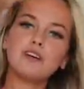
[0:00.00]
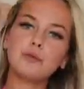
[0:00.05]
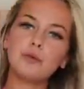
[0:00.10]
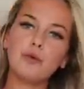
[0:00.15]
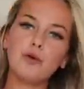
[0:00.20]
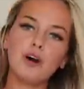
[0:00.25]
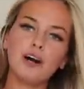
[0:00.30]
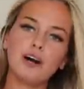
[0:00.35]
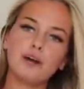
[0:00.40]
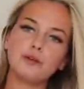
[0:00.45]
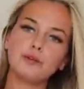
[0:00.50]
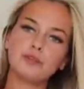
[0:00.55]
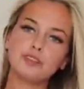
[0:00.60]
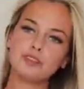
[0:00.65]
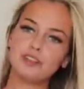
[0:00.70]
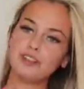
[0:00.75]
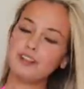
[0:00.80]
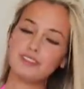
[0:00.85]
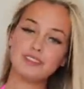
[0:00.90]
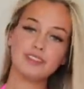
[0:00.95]
What
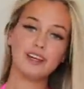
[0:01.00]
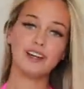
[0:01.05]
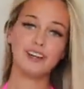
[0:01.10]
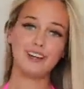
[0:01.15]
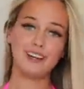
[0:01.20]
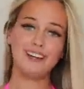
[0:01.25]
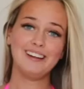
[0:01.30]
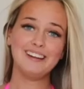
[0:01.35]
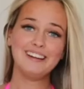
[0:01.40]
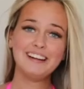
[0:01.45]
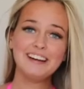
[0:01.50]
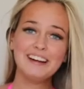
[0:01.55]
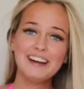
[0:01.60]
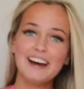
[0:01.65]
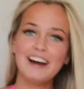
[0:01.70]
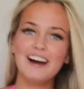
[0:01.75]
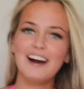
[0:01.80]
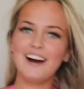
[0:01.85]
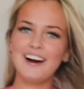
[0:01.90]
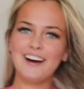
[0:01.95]
else can I say?
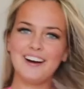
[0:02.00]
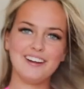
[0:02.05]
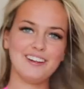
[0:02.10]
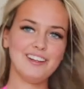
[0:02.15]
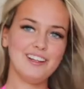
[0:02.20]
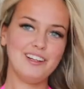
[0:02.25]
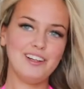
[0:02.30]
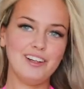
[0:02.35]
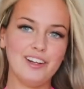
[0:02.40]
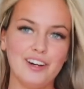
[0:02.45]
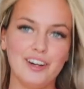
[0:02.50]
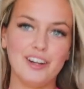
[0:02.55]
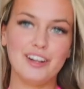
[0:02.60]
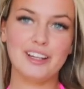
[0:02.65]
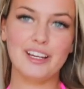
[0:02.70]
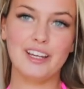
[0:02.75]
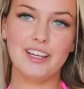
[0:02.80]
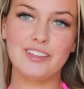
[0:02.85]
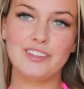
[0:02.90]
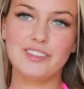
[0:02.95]

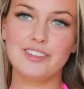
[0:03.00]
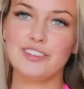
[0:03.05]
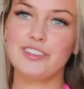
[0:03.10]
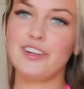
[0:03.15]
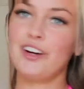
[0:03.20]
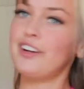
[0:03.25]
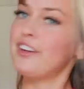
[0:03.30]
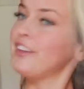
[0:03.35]
Look, it's so